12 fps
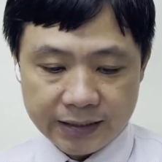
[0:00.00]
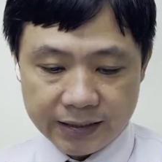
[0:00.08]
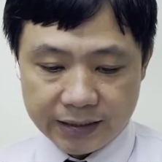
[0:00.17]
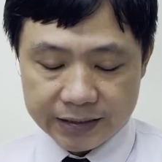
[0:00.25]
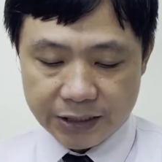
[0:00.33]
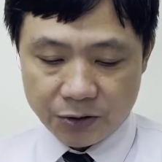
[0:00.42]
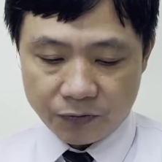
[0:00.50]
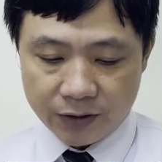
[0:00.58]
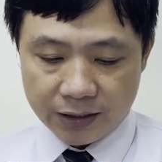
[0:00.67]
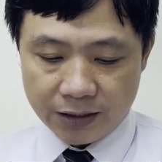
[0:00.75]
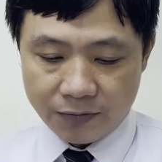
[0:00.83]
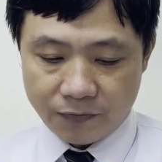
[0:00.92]
A
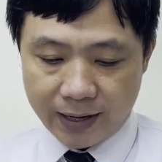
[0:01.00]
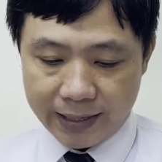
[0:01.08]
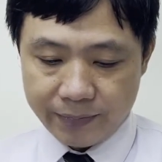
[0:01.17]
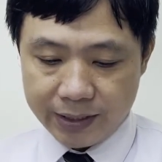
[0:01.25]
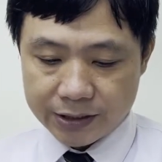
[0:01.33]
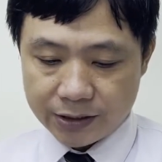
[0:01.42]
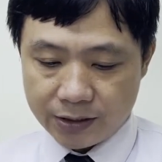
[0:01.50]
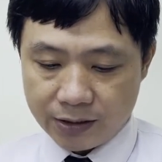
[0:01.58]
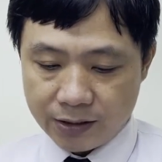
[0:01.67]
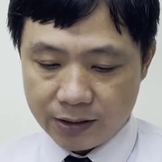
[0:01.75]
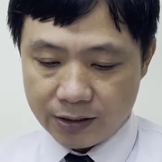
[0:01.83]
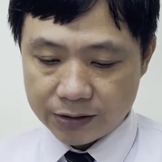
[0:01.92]
silver, white
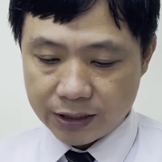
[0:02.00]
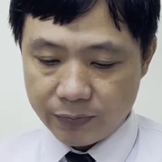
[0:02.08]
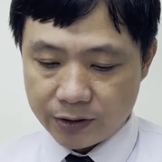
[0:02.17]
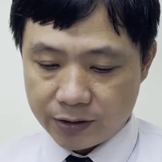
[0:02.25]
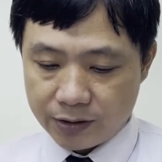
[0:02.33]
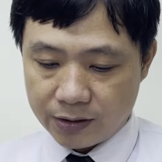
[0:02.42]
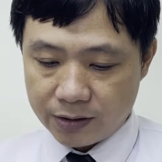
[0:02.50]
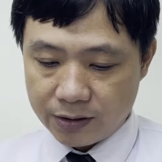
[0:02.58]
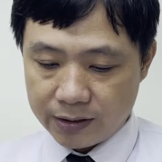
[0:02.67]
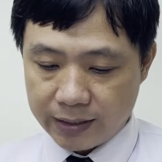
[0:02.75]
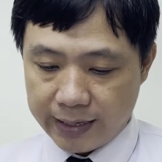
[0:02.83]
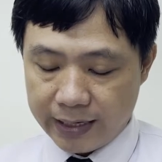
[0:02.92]
metal or chemical
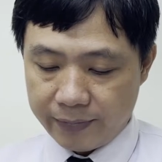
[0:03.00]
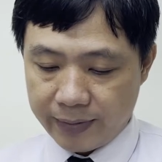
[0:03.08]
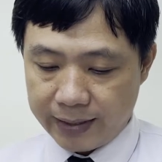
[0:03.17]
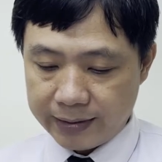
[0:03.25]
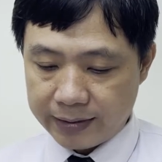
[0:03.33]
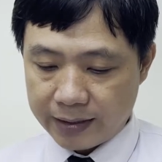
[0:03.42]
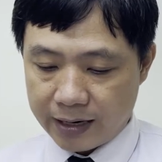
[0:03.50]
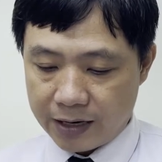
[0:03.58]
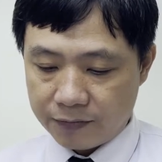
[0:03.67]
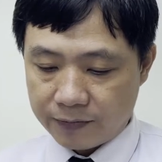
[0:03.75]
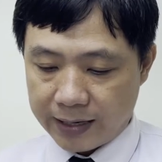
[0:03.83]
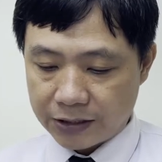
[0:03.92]
element
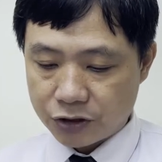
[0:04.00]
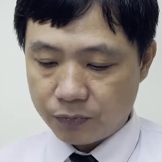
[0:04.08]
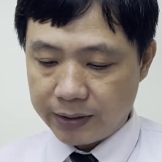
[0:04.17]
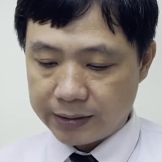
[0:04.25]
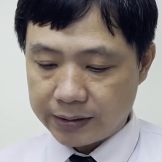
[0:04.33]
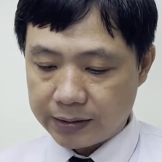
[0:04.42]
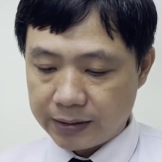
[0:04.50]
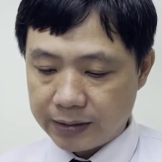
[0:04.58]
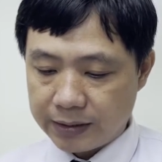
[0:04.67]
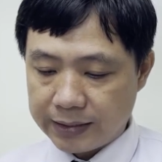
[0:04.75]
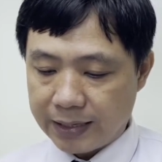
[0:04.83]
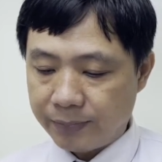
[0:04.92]
of atomic
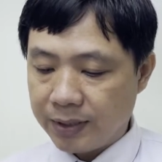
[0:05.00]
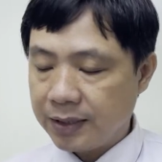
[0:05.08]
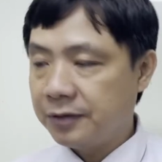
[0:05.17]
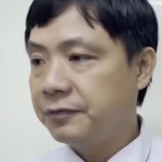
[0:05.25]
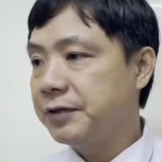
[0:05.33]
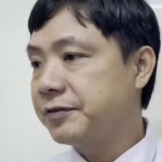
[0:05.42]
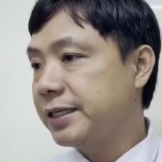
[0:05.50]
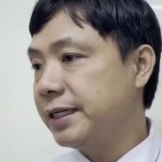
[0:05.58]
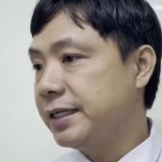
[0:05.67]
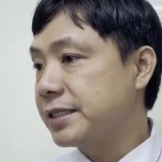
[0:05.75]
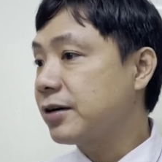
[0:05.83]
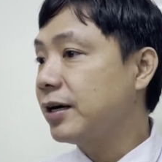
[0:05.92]
number
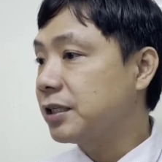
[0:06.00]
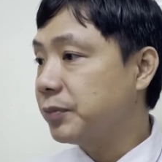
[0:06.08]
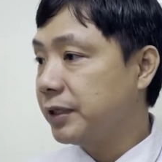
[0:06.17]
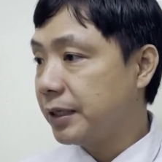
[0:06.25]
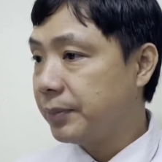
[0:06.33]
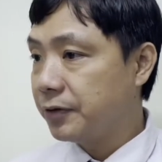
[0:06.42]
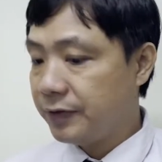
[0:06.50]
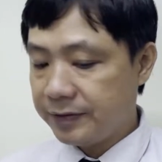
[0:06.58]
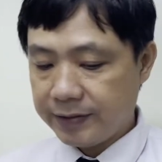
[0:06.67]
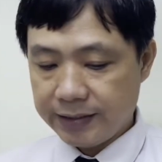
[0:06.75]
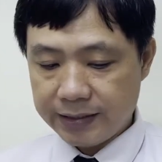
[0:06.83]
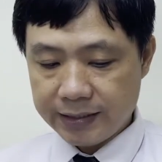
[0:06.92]
50. It's called atomic number
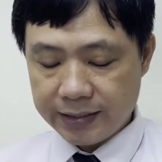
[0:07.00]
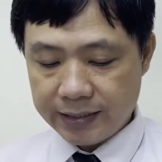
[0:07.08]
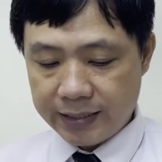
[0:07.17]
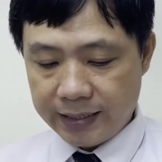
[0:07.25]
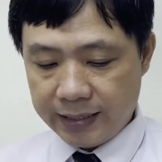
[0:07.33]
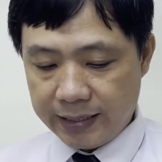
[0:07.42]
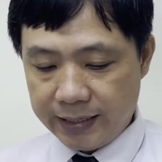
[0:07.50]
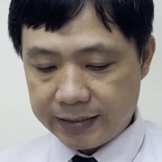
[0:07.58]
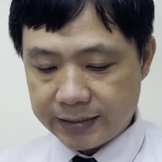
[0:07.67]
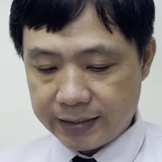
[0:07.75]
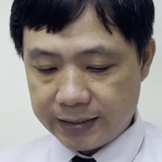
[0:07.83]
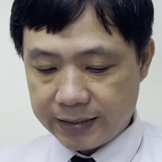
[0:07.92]
50.
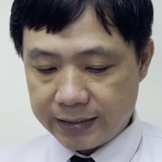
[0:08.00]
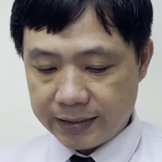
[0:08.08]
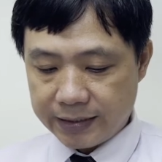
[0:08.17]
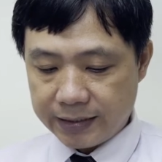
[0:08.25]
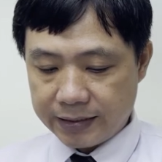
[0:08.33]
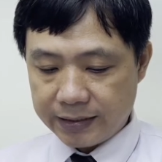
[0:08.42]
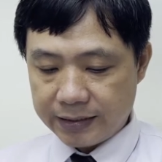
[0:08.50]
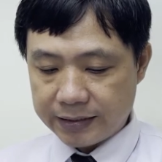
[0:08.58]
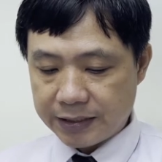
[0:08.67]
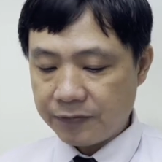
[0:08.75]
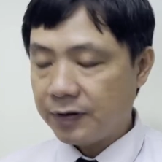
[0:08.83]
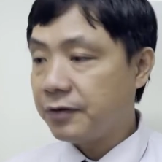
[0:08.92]
It's a
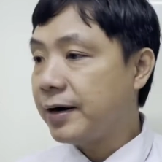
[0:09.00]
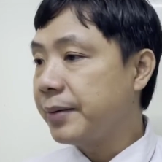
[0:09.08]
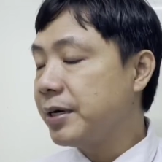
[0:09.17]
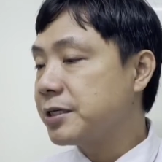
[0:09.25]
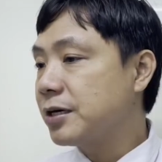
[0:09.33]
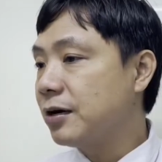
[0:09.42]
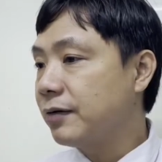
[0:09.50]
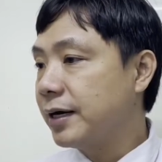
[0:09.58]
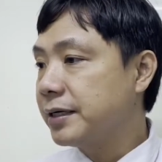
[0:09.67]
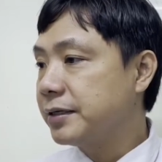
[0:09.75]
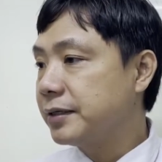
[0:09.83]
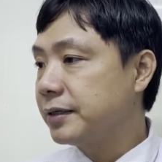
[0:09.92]
silver white metal, right?
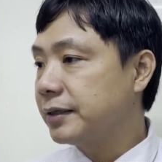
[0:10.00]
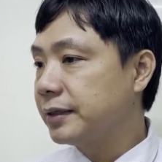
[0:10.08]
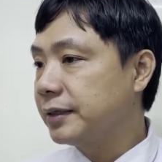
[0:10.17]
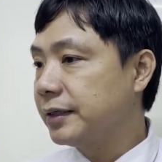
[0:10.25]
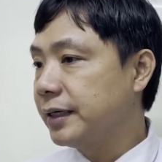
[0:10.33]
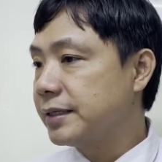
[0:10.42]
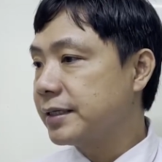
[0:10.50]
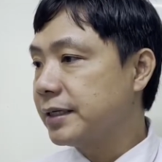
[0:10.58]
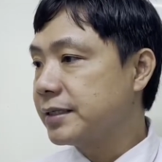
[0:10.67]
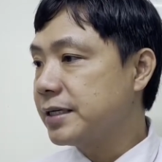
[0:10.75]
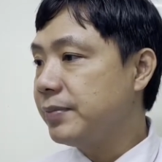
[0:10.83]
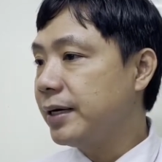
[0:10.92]
It's
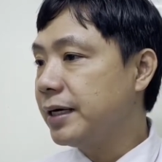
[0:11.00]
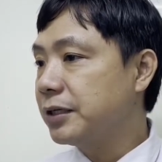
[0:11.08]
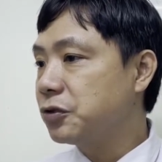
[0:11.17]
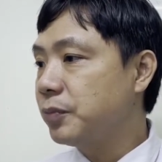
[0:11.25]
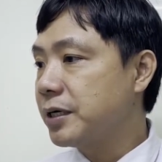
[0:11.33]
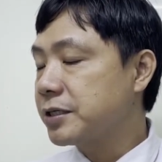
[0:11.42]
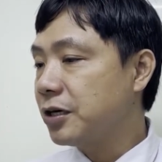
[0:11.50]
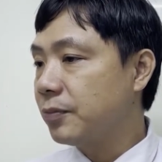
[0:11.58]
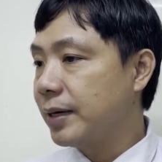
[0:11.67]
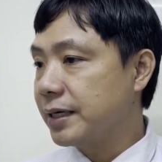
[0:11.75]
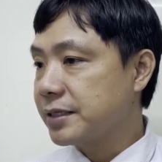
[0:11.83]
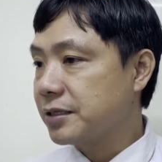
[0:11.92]
similar to metal,
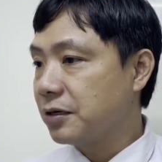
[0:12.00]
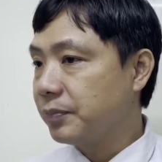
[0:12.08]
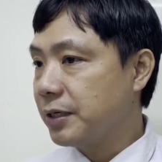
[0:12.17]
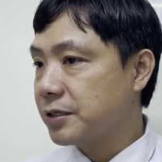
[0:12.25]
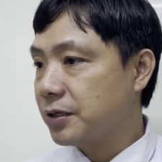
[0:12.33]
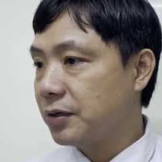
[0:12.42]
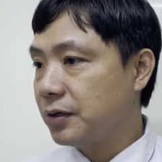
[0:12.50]
but it's not metal.